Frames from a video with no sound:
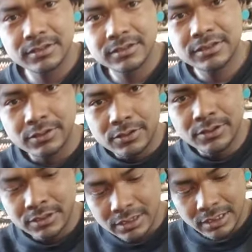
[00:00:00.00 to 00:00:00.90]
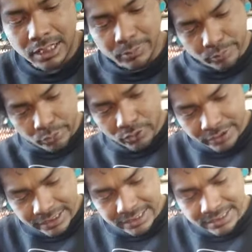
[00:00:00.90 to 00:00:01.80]
So I'm
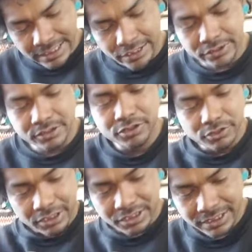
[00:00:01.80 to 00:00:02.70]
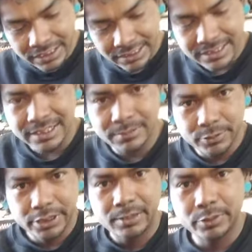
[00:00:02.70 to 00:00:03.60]
pulling it down and stretching at the same
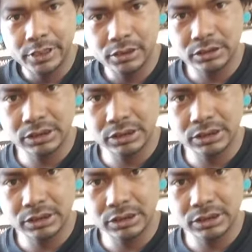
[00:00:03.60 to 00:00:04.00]
time, like